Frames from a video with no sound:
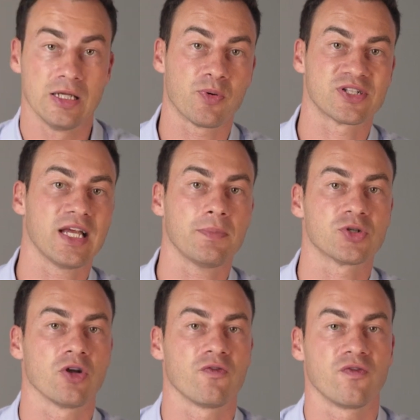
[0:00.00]
The
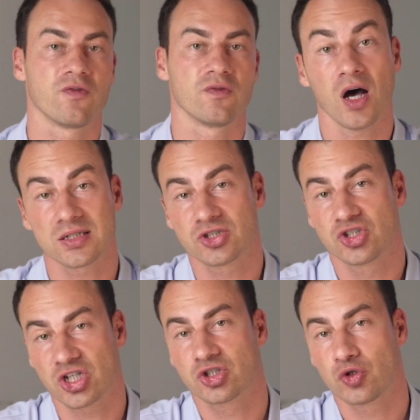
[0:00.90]
perception of us
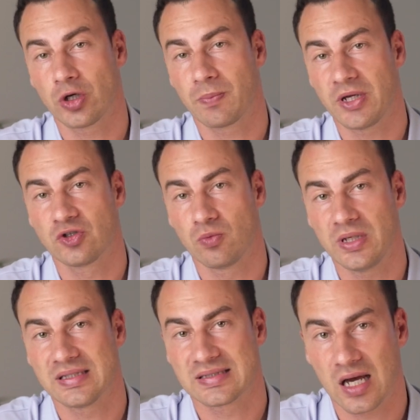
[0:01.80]
just doing
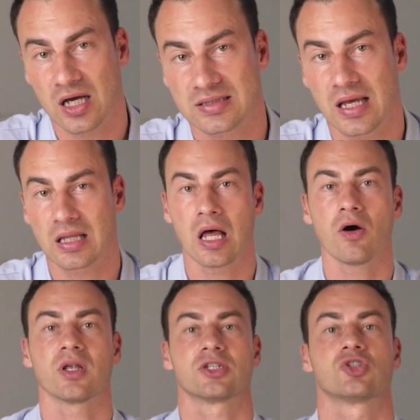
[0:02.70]
B2B SaaS
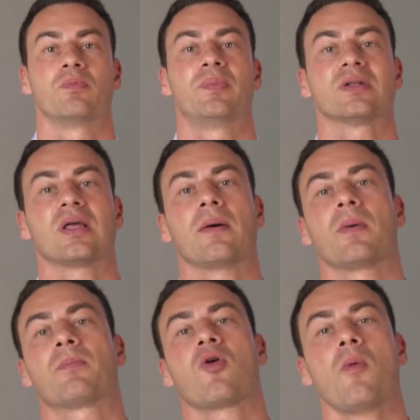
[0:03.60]
allowed us to build up a
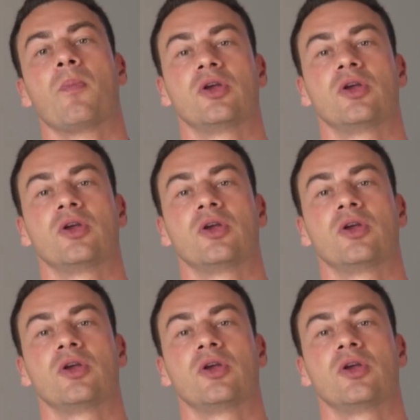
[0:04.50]
proper